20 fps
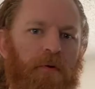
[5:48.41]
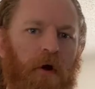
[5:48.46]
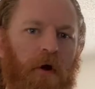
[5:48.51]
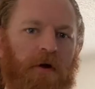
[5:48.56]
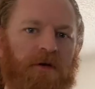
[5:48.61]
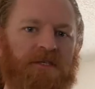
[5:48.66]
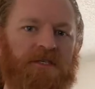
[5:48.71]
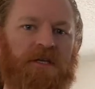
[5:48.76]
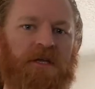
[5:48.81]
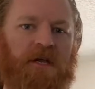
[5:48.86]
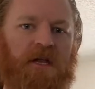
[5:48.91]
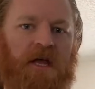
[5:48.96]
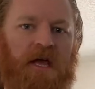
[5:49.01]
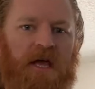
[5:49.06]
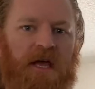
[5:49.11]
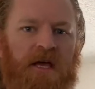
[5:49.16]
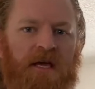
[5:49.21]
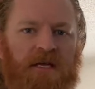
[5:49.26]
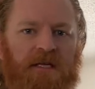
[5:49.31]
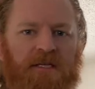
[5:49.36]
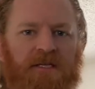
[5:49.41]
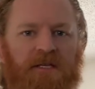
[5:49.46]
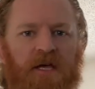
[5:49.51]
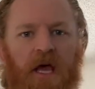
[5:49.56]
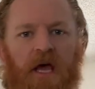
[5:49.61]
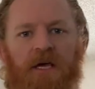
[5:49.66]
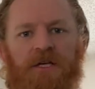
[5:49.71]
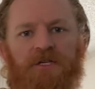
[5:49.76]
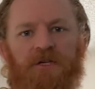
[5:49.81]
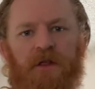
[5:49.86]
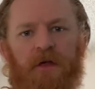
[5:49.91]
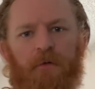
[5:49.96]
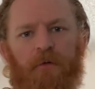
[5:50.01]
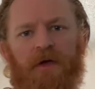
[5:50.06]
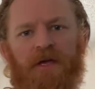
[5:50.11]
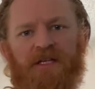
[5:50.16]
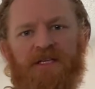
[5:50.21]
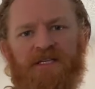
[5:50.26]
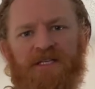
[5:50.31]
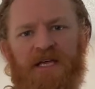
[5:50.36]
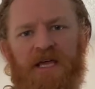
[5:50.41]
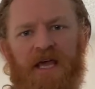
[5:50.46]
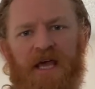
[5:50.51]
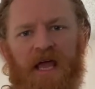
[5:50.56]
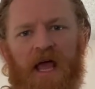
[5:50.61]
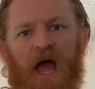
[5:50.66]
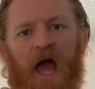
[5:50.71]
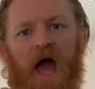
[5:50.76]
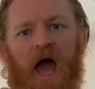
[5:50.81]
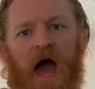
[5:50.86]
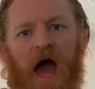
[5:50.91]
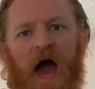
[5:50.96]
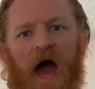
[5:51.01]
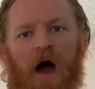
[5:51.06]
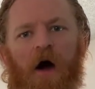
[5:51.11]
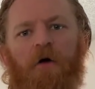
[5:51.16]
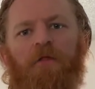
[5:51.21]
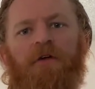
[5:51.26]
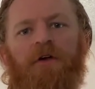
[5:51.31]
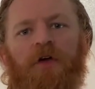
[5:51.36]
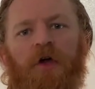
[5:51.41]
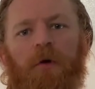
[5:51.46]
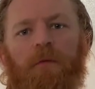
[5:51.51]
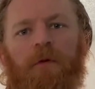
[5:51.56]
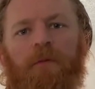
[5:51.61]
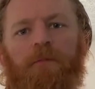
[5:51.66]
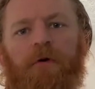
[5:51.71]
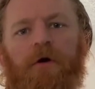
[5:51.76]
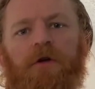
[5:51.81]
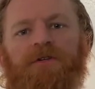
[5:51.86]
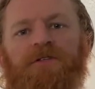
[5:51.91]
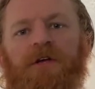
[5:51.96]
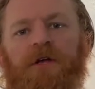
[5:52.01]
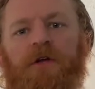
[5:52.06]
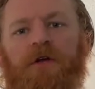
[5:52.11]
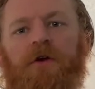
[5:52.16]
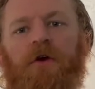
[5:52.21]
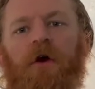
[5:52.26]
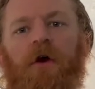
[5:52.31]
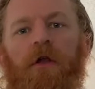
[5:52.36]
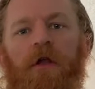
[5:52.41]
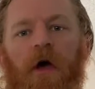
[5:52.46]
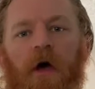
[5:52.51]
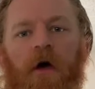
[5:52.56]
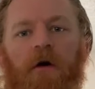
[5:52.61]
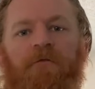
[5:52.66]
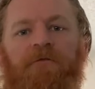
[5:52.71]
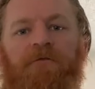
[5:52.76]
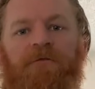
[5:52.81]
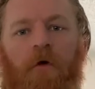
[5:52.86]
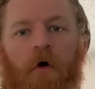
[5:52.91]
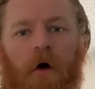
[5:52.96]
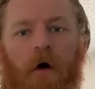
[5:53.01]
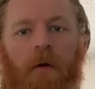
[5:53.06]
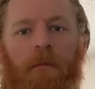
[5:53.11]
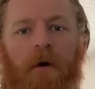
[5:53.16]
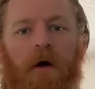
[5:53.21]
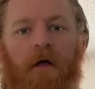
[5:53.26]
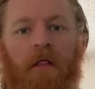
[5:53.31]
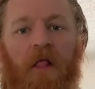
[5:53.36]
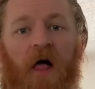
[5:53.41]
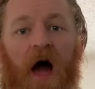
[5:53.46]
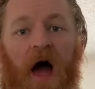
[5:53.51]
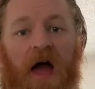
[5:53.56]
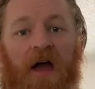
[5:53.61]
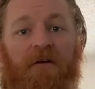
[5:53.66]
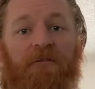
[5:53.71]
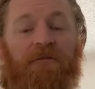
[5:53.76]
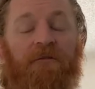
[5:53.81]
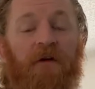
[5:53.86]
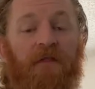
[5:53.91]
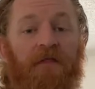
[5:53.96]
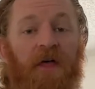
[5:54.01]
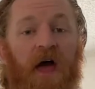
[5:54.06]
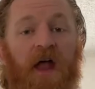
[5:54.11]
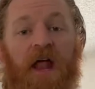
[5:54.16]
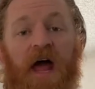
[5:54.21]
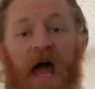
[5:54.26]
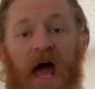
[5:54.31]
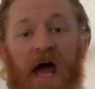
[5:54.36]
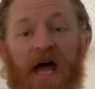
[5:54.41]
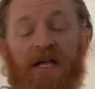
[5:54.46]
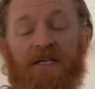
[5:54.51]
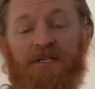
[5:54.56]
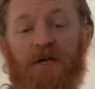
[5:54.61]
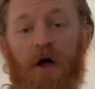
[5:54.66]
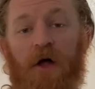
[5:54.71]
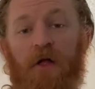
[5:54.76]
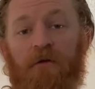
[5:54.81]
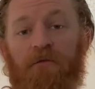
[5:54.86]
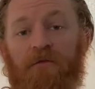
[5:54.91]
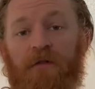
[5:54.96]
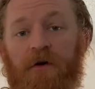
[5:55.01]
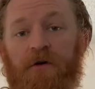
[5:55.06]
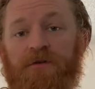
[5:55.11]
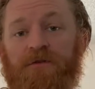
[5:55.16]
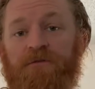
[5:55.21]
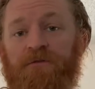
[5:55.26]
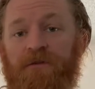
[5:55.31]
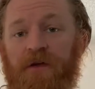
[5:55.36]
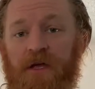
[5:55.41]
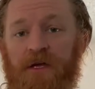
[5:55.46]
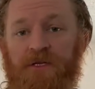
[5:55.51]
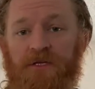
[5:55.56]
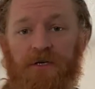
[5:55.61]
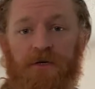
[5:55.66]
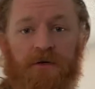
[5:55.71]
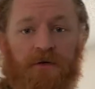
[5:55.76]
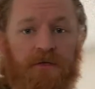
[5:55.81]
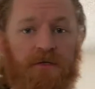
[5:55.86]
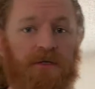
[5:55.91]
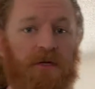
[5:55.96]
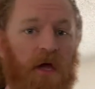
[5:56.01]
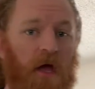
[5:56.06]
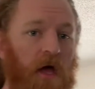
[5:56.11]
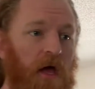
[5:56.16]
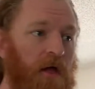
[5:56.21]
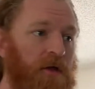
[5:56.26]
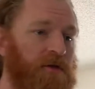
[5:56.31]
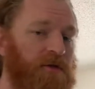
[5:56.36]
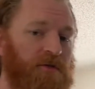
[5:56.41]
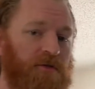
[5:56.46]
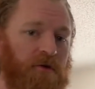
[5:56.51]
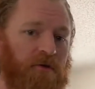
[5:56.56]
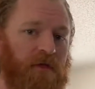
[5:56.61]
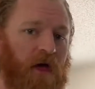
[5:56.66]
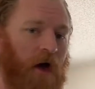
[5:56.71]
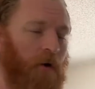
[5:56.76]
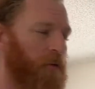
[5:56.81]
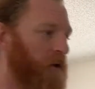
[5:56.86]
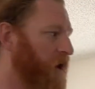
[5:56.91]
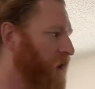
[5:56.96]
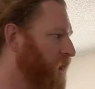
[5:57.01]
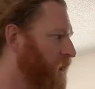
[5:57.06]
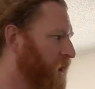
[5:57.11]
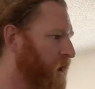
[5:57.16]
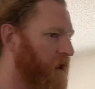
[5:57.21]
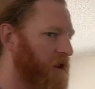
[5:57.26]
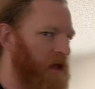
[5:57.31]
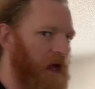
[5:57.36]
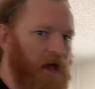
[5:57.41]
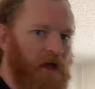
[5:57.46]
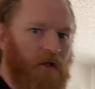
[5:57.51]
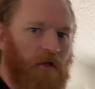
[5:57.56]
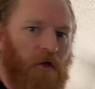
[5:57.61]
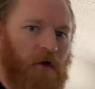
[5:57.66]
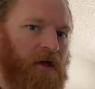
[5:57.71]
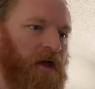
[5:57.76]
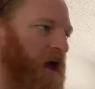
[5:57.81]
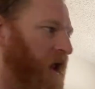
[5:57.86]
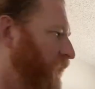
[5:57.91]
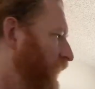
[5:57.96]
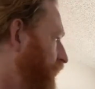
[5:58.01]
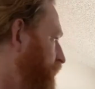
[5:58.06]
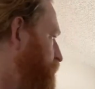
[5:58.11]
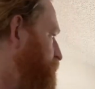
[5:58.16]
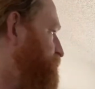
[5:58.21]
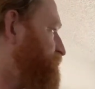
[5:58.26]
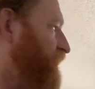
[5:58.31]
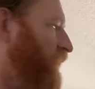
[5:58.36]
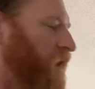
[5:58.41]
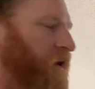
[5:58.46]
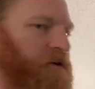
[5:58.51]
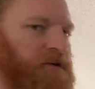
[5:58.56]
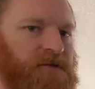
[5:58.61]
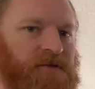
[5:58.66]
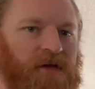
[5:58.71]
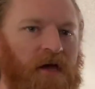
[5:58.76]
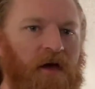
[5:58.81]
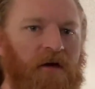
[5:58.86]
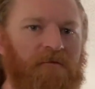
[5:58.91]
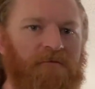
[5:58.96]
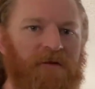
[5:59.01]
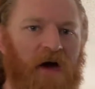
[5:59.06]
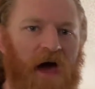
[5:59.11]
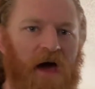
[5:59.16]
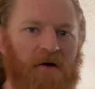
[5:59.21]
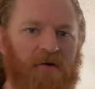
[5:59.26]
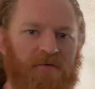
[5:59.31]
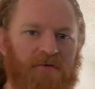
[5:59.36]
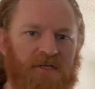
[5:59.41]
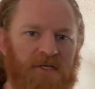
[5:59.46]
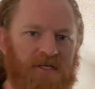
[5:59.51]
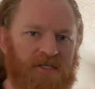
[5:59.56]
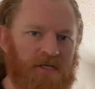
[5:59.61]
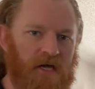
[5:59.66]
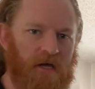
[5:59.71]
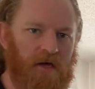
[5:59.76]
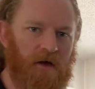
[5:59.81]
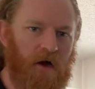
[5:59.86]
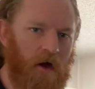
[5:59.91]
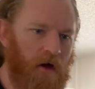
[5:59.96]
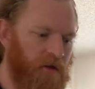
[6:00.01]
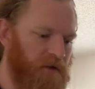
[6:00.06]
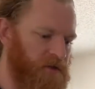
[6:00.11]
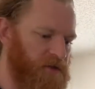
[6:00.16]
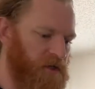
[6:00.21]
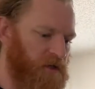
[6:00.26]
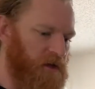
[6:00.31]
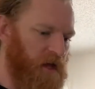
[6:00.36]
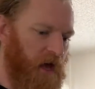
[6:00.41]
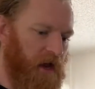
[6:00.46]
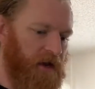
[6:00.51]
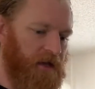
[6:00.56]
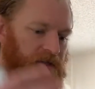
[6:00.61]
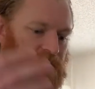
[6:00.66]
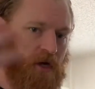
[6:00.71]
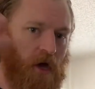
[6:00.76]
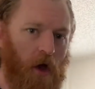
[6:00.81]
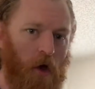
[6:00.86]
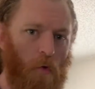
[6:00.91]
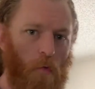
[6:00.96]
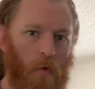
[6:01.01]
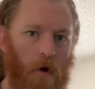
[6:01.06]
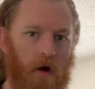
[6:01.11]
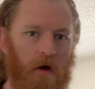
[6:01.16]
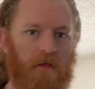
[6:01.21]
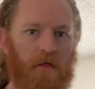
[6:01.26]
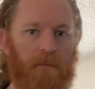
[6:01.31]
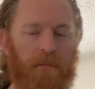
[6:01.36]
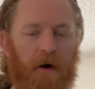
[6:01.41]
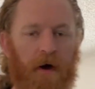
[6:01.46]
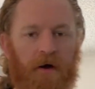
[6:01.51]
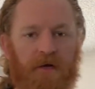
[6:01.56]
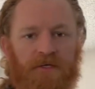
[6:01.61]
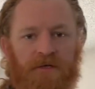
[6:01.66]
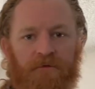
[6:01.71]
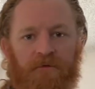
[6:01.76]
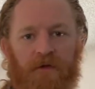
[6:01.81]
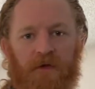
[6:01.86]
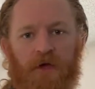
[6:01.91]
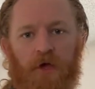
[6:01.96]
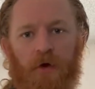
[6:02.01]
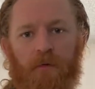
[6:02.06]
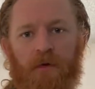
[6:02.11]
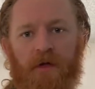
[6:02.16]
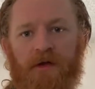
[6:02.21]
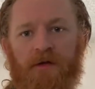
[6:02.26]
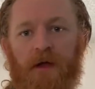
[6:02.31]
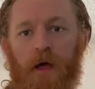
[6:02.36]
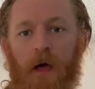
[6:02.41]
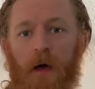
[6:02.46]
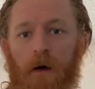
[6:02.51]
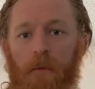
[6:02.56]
person is so that we can see how the human person could form a life that has all of those features. To do that, we need to take a look at Aristotle's faculty psychology. That is, what are the parts of the human